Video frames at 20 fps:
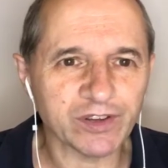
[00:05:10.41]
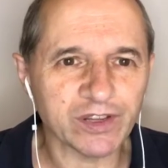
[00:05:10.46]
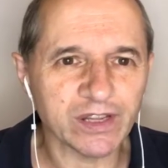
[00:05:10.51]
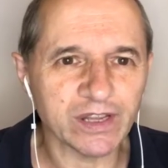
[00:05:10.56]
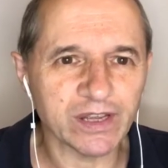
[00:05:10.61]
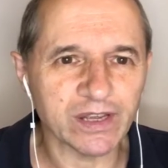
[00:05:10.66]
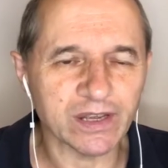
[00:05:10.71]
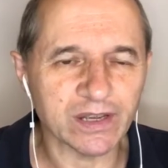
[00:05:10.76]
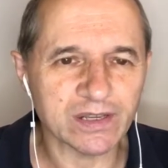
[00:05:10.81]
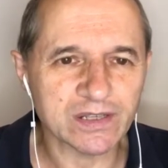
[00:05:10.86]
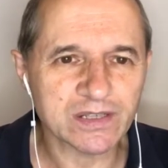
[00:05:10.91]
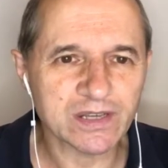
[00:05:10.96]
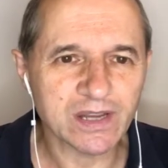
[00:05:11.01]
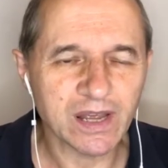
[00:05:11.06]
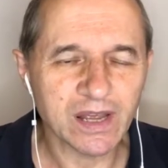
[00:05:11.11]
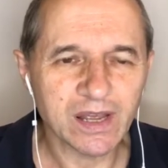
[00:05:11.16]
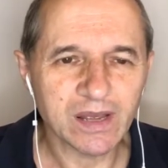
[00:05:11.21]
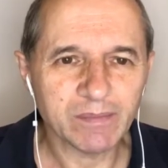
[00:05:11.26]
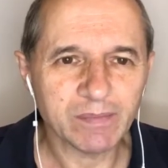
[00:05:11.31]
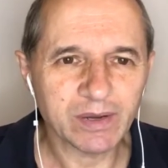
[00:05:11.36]
years,
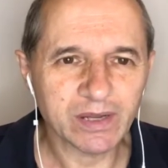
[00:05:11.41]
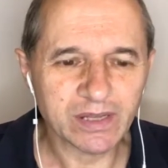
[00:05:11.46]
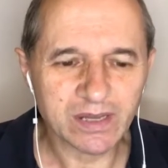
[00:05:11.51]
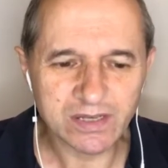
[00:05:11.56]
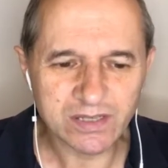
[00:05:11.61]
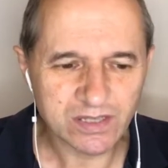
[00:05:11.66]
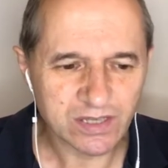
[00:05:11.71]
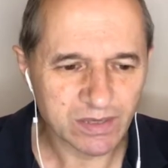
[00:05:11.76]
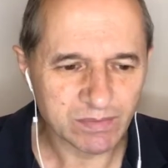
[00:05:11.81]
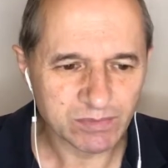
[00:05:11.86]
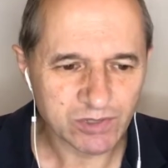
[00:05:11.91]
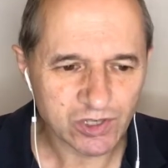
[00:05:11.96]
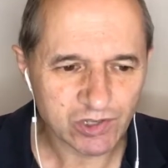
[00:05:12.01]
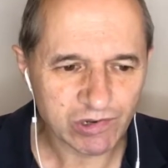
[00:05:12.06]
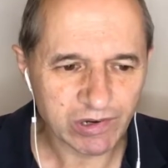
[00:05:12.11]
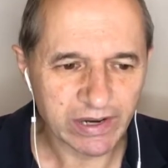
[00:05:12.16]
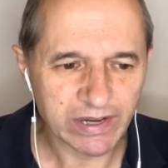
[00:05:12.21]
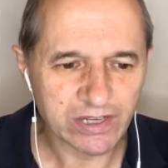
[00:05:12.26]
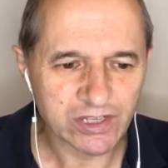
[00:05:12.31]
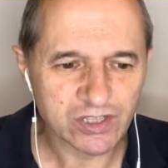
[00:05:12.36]
but it does seem
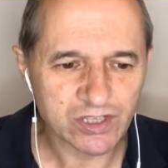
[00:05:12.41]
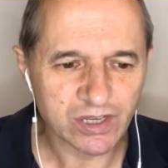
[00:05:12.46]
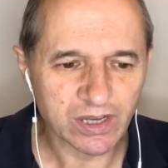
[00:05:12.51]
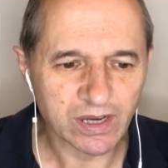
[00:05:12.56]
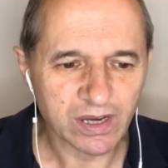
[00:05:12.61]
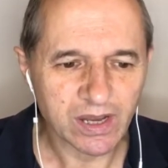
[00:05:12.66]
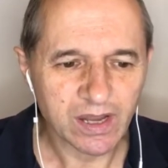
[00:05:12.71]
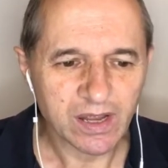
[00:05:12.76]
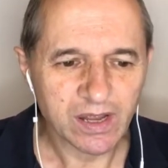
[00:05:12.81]
strange that,